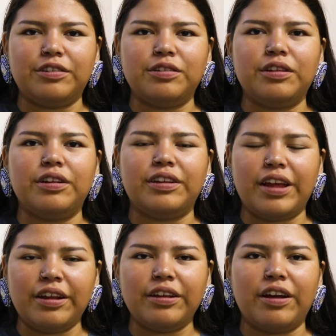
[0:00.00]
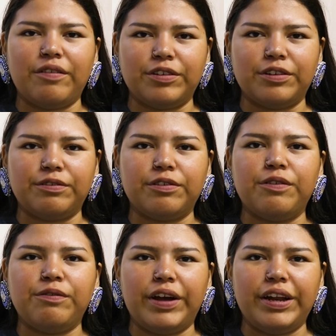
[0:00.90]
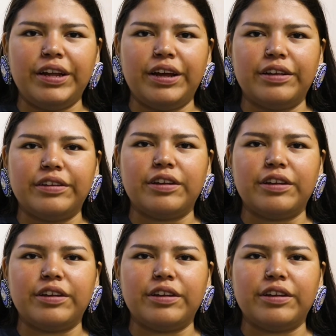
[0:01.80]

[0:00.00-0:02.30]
to the Lieutenant Governor for inviting us